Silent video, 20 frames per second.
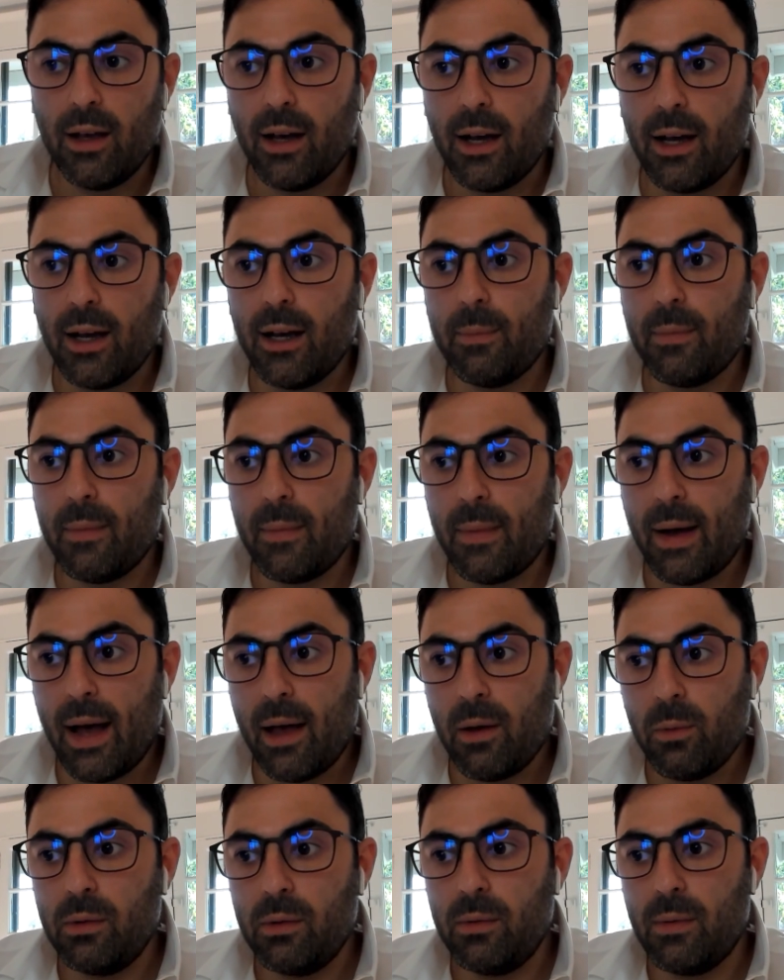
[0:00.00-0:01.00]
I
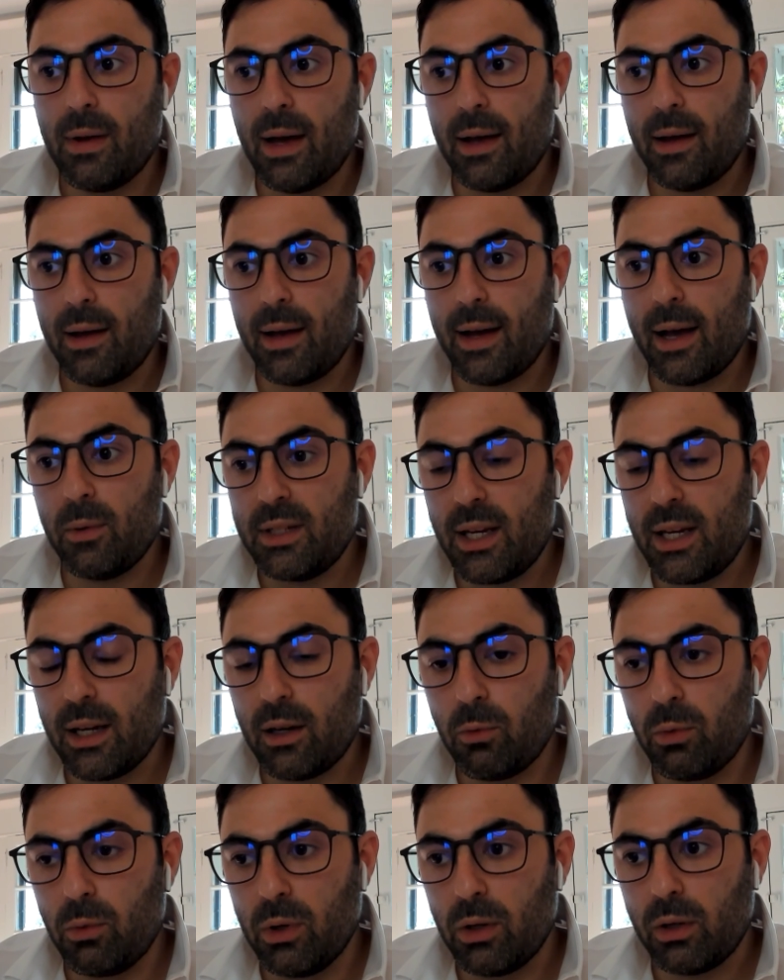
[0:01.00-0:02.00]
would take
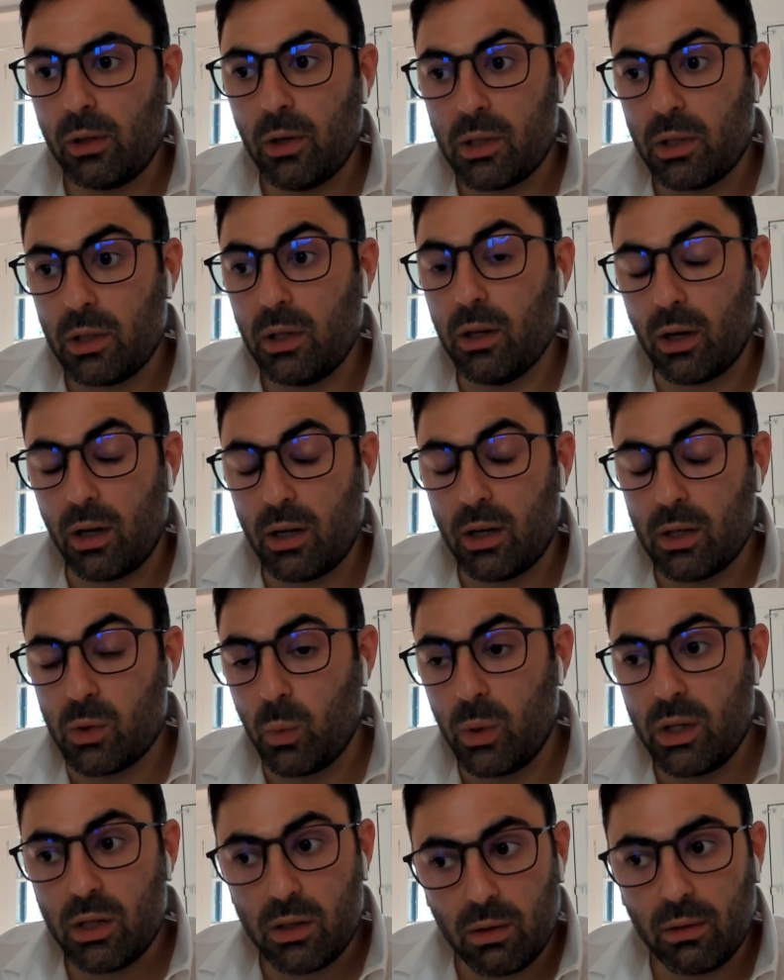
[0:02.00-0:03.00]
a real close look, because
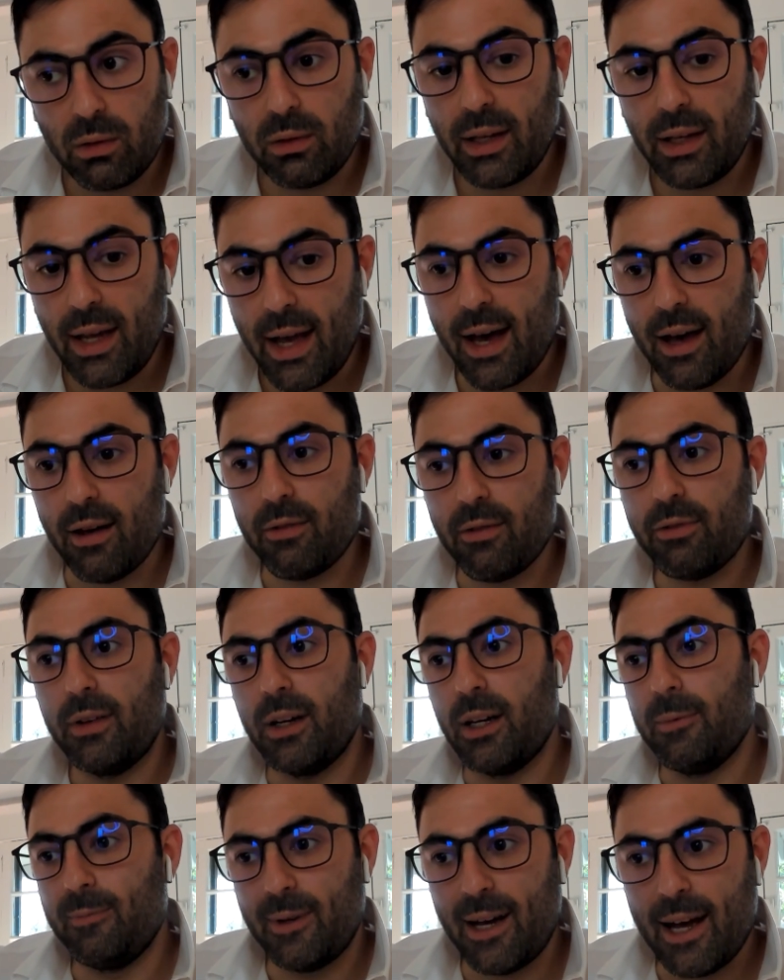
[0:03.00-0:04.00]
we certainly have.